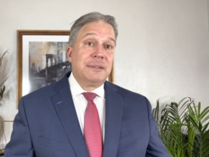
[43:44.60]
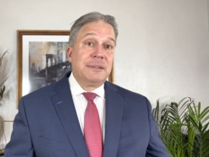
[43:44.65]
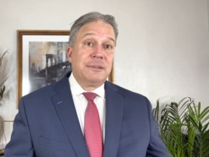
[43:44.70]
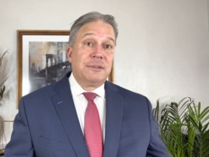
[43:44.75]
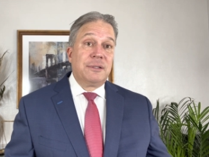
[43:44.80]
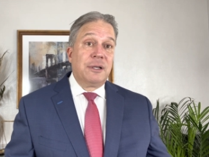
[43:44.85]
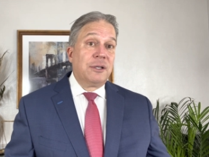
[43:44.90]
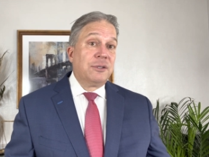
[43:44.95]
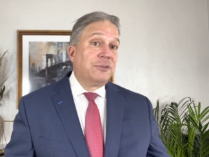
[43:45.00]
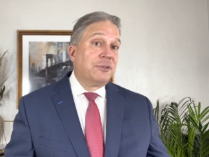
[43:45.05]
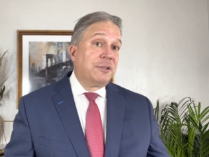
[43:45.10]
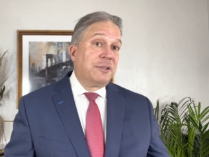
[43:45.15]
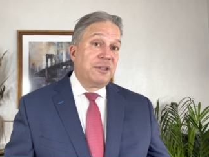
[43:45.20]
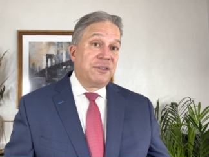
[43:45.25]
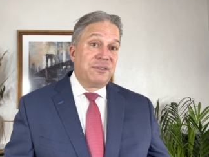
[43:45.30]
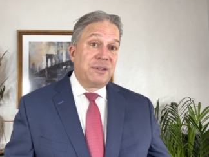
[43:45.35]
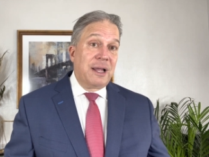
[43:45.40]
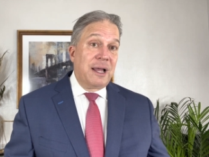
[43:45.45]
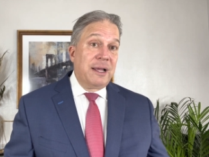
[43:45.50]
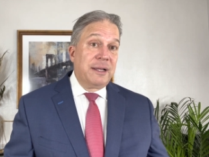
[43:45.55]
does or
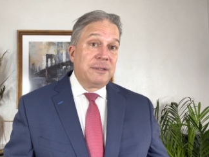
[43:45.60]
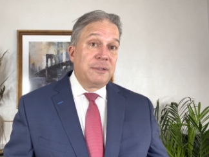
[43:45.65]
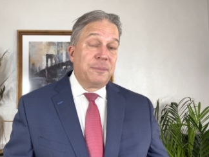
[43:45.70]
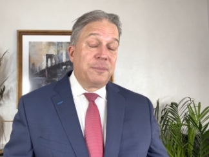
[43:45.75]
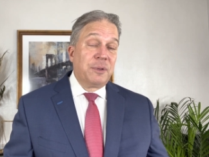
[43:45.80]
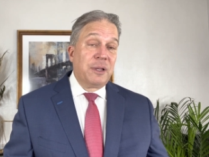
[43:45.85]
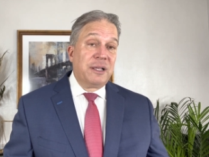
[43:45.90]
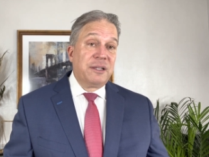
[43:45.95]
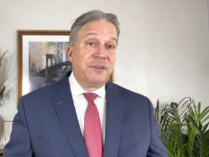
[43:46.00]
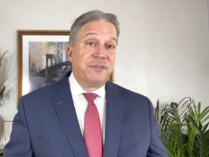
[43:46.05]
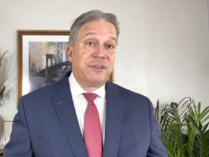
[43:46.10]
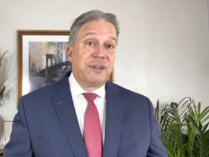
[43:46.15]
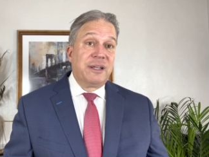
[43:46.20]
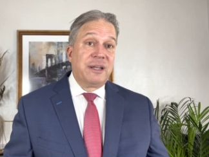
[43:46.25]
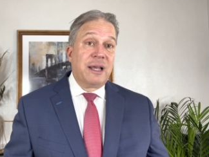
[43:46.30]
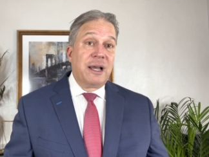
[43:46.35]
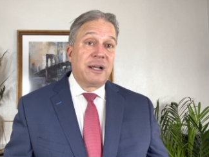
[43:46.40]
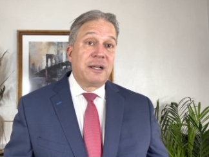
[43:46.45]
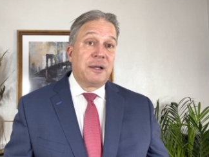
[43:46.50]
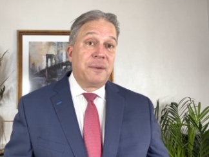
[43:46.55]
does not, the plaintiff
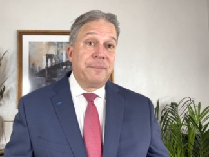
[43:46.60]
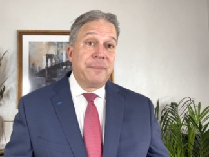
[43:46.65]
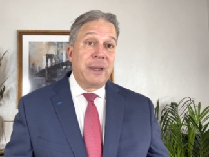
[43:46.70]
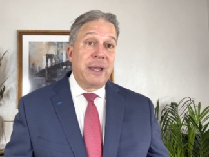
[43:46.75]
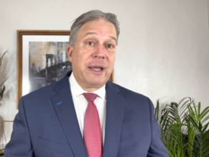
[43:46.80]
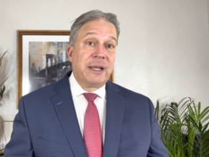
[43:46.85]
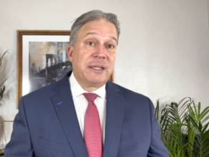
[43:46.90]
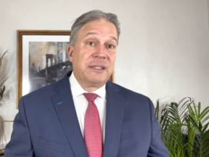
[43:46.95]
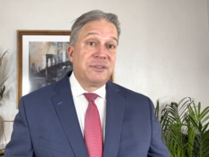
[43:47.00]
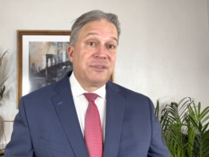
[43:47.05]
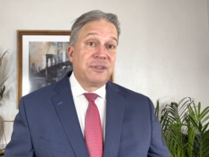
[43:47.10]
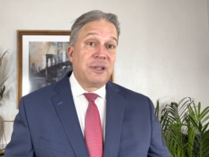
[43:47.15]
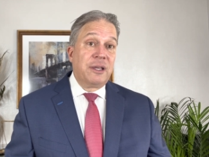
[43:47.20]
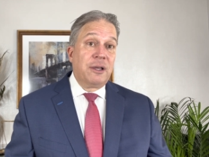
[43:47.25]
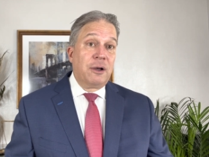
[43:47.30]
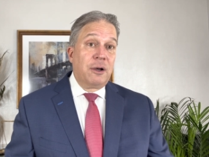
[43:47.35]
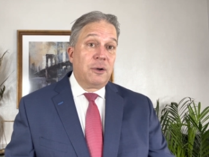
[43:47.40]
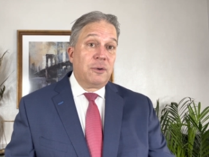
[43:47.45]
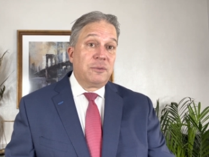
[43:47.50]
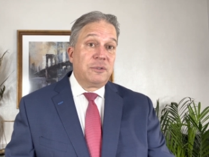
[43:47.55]
cannot come back and say,
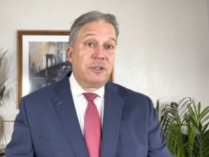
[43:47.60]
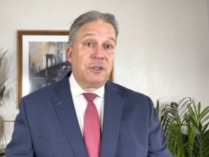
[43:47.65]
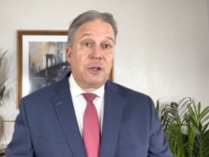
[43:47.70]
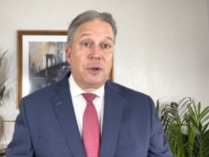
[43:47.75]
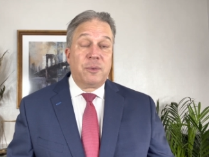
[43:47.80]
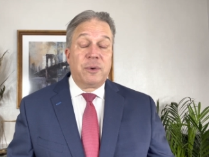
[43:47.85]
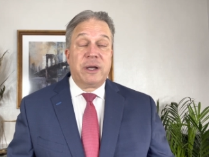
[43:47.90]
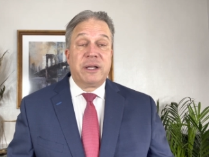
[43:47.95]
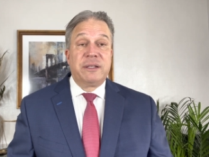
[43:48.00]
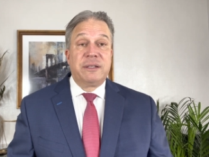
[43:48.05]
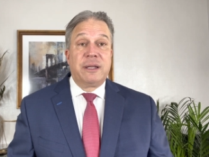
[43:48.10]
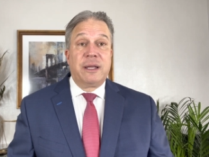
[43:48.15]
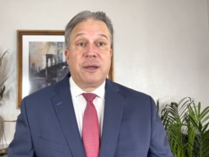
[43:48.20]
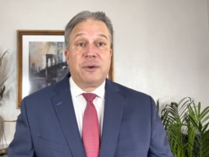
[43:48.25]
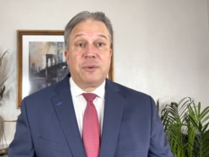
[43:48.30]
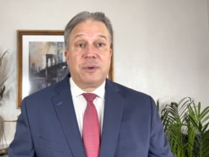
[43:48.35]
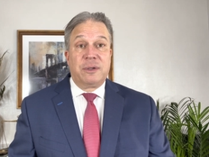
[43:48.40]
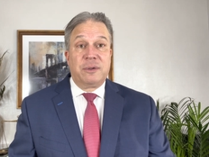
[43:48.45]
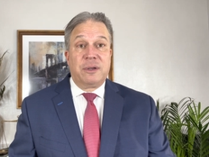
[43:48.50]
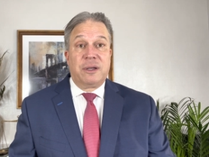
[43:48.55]
oh, you know what, now
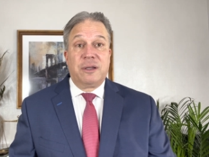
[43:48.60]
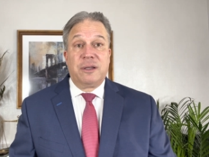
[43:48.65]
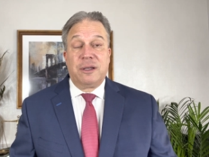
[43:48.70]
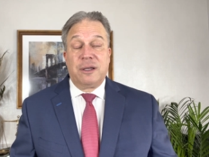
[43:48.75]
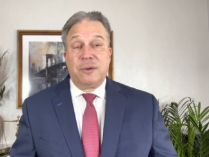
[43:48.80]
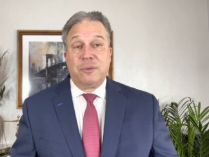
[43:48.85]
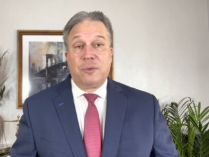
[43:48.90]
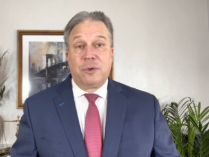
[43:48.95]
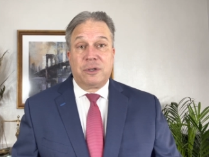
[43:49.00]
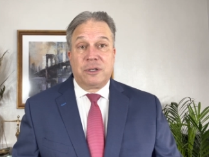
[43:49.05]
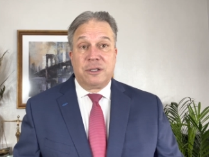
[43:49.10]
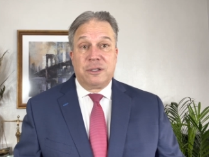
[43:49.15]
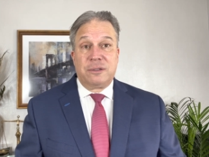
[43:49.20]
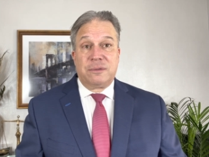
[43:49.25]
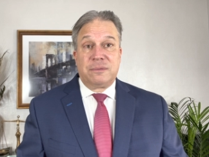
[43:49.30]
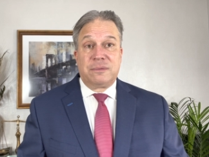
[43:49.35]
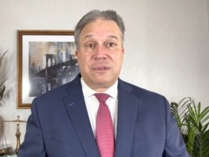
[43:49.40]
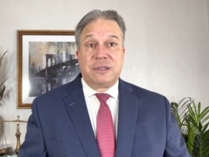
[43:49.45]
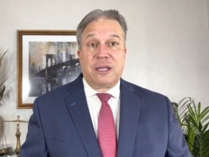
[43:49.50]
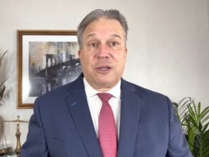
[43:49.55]
I want to
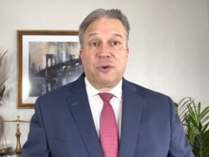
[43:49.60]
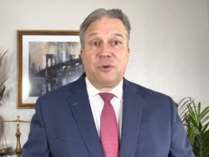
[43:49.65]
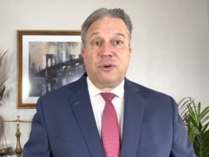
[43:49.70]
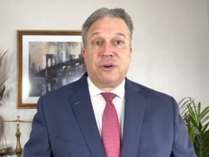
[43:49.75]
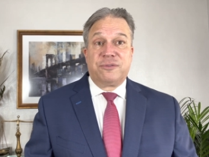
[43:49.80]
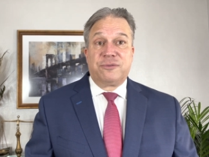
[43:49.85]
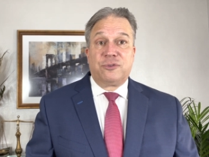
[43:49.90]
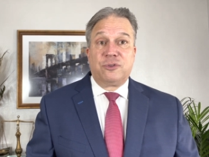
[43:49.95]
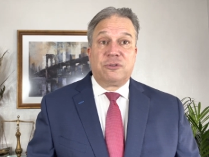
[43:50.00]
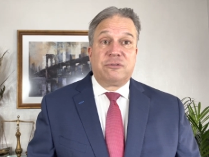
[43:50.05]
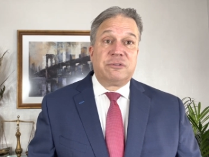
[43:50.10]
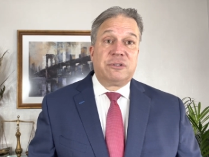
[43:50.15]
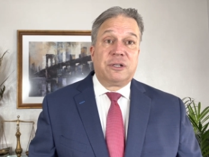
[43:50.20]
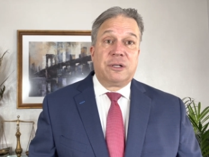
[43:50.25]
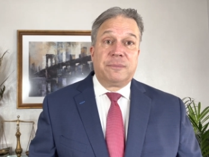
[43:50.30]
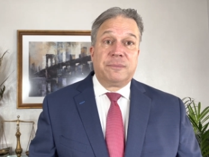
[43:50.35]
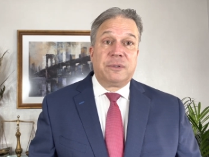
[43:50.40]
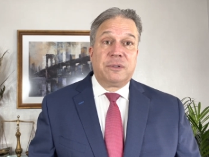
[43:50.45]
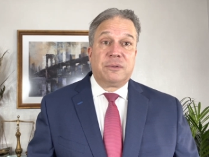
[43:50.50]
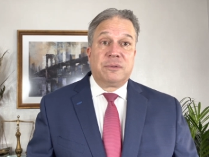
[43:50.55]
take off juror
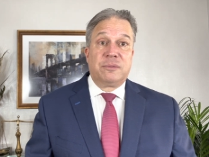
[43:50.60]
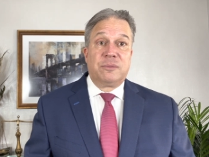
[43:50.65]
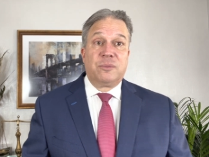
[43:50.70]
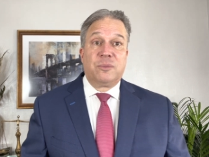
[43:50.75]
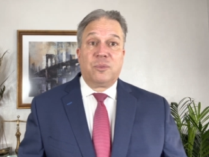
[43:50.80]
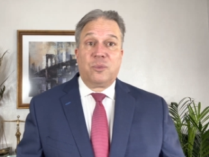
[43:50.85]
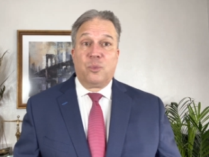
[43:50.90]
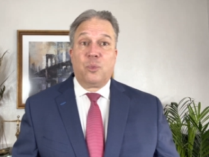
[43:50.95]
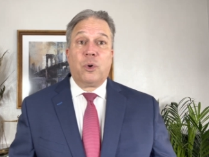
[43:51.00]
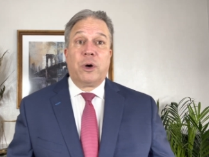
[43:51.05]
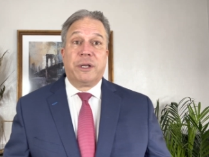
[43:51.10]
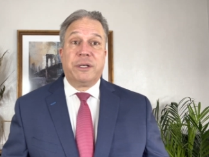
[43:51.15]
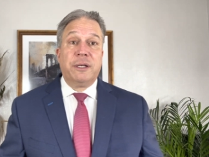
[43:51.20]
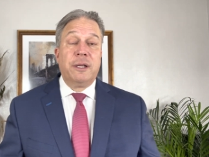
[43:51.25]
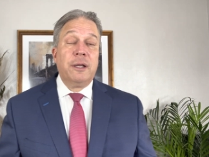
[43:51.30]
number 1.